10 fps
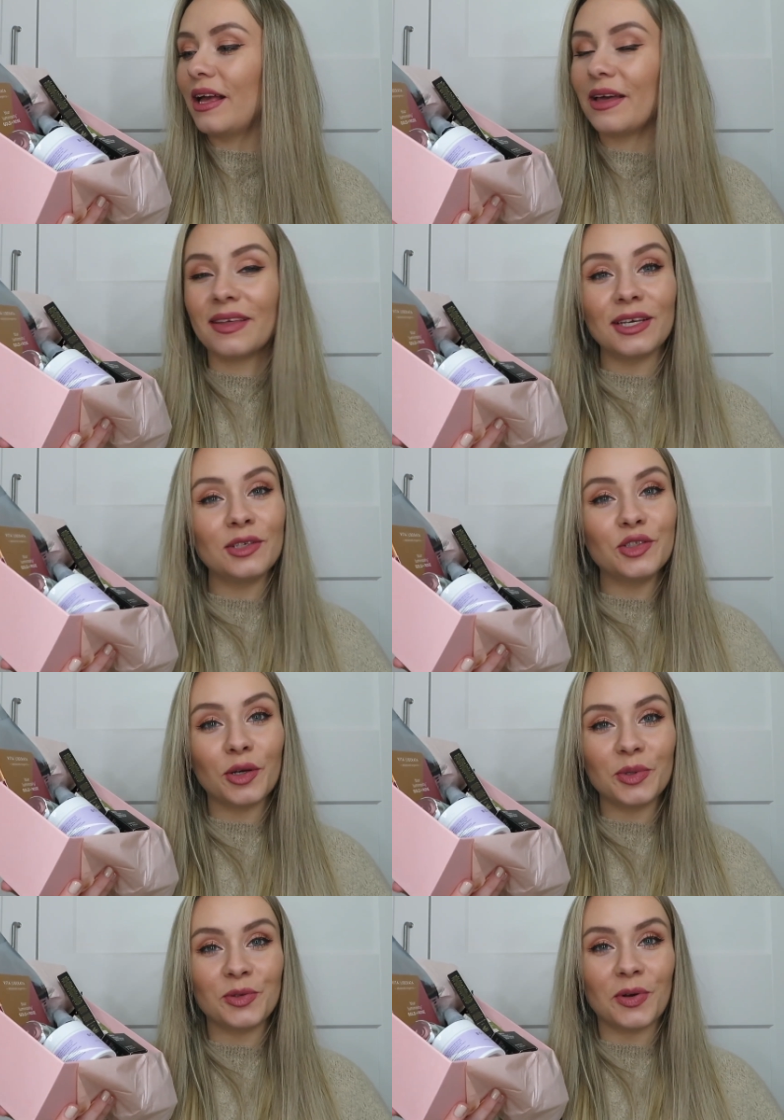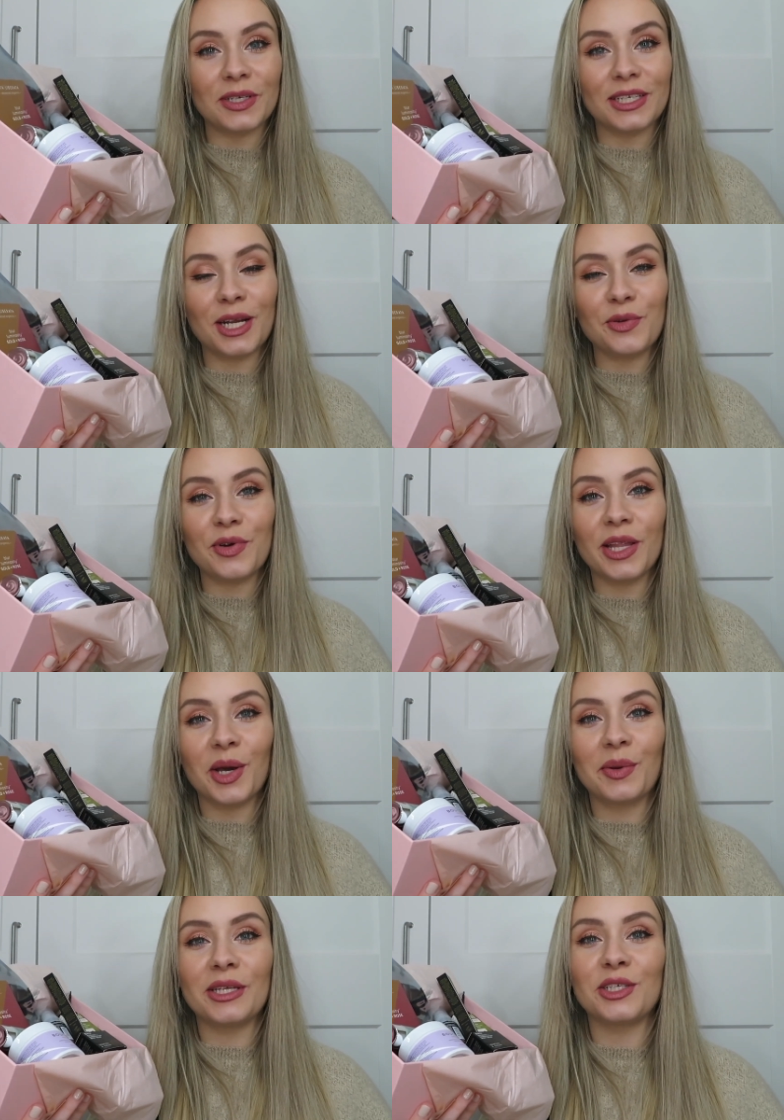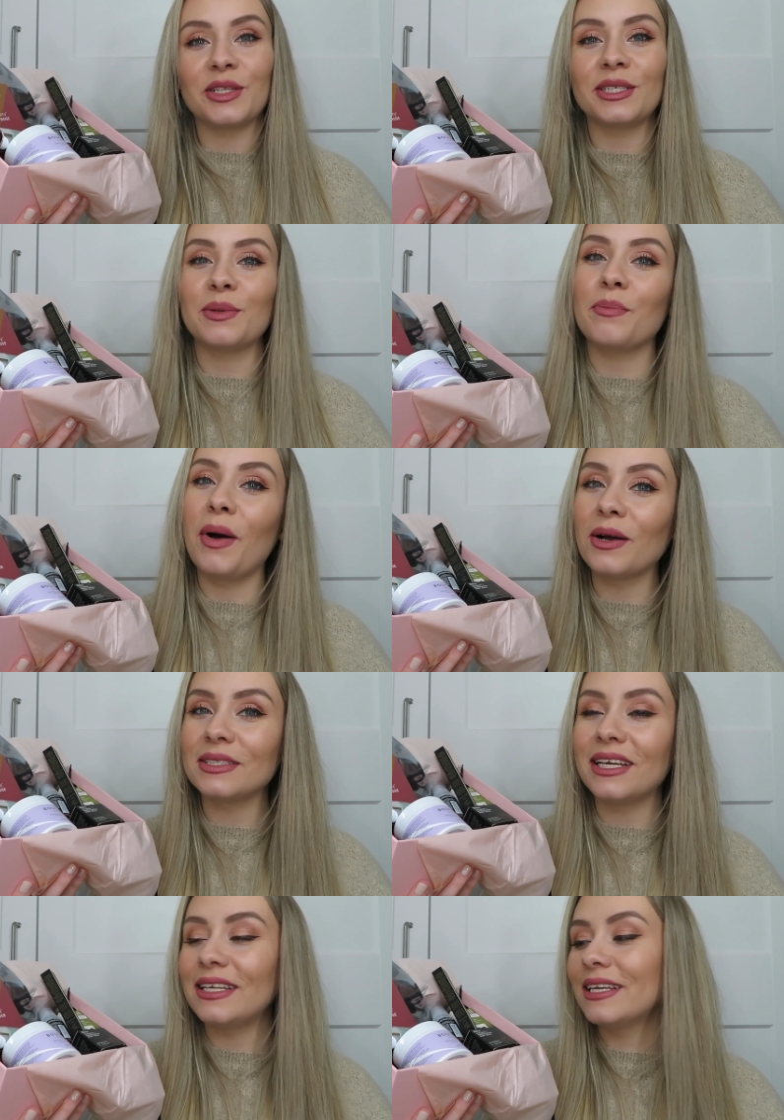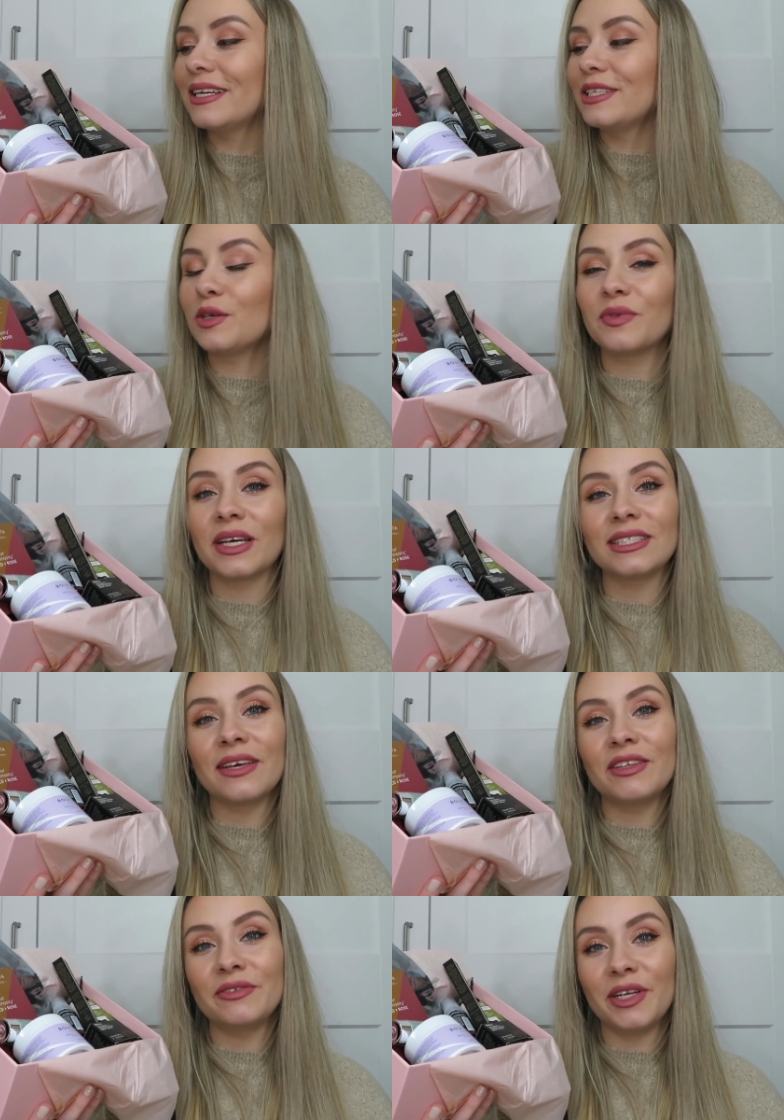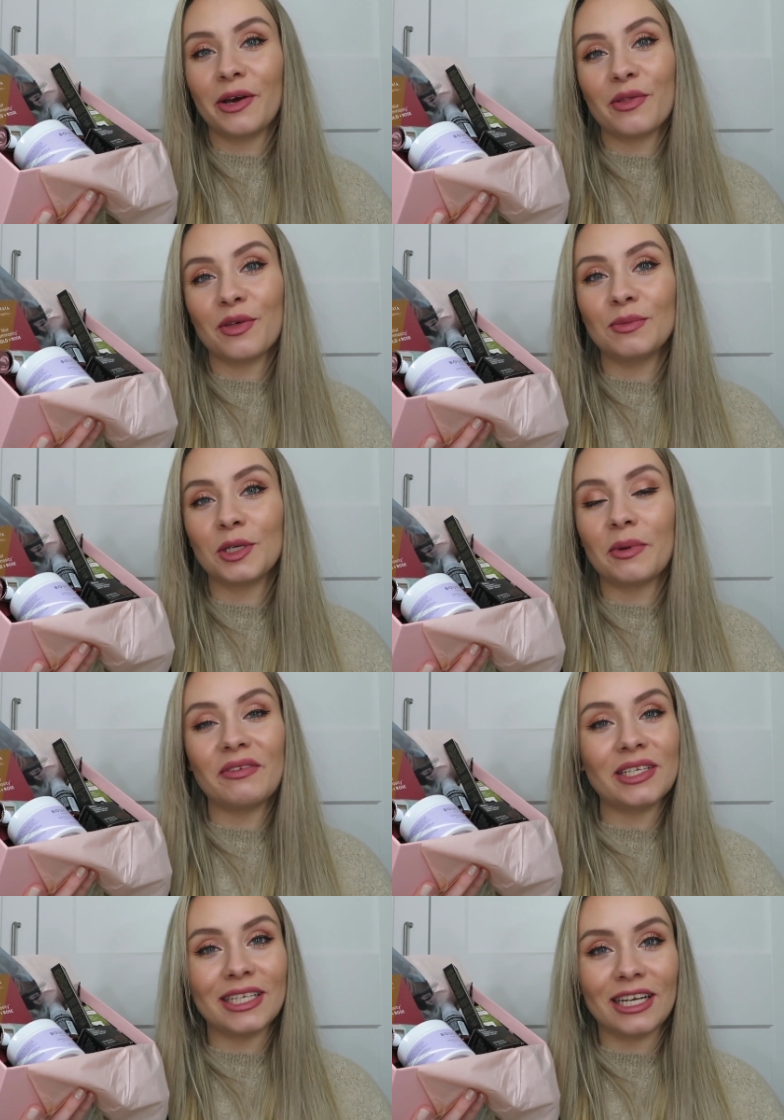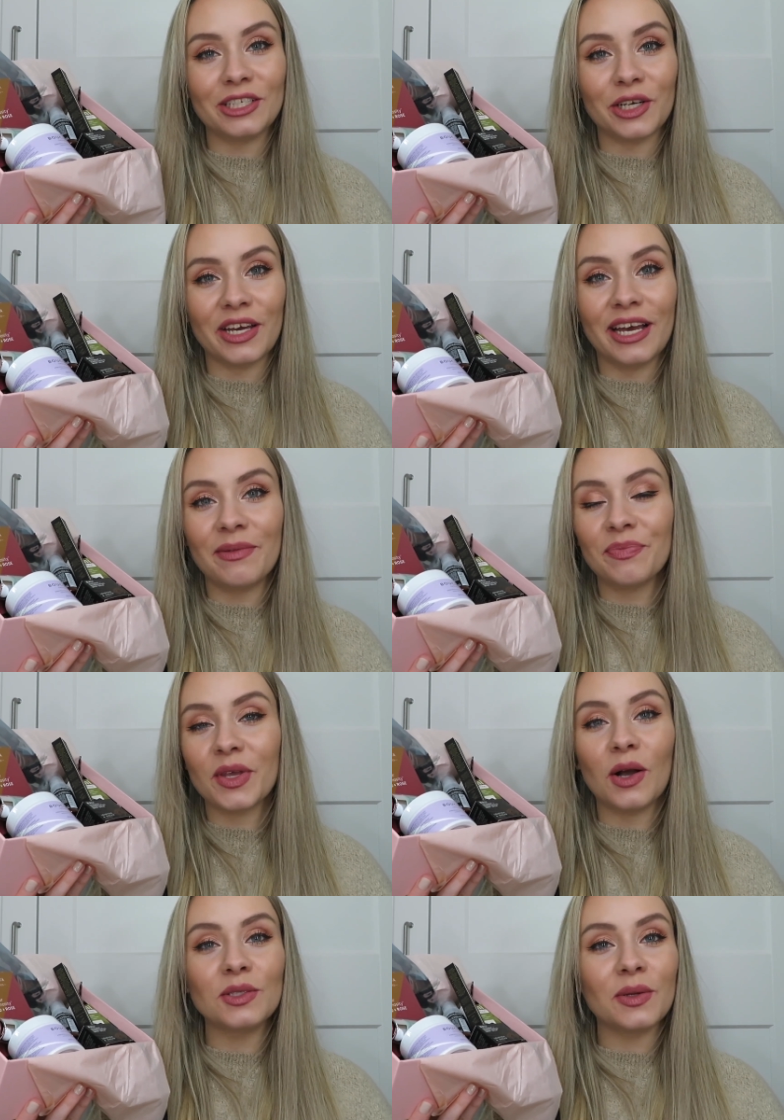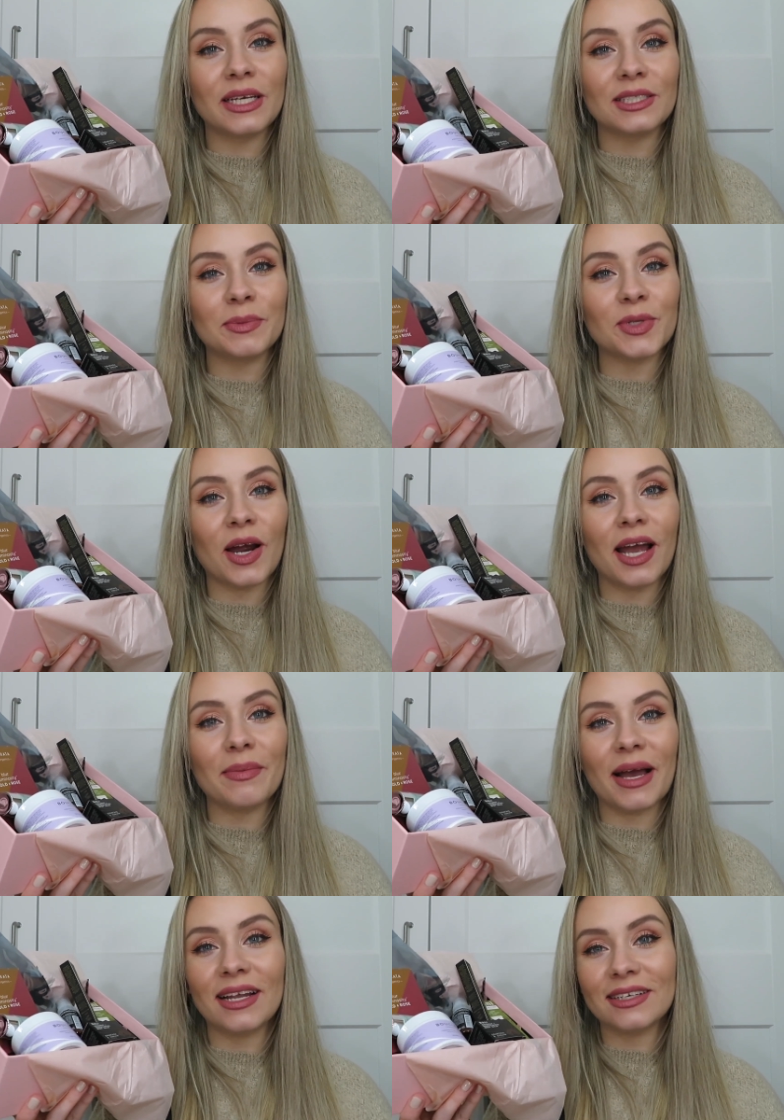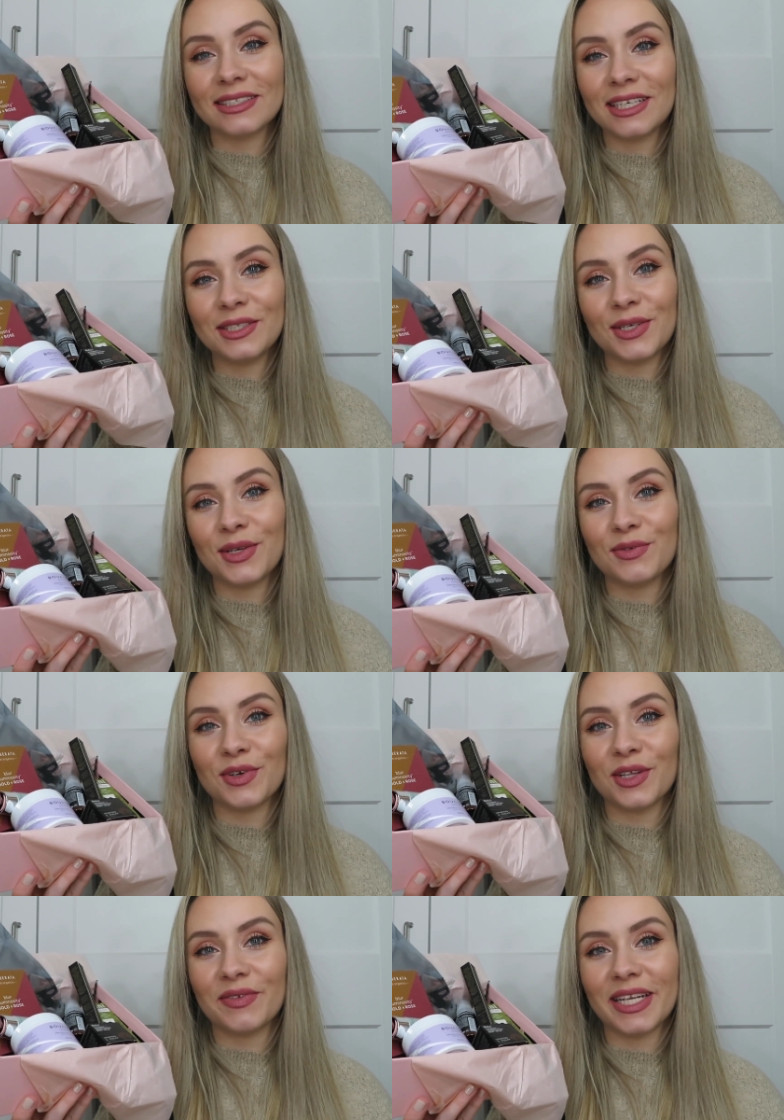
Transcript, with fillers: Thank you so much for watching. I really hope you enjoyed this unboxing. Don't forget to give this video a thumbs up if you did enjoy it. Also hit subscribe and I'll see you soon for another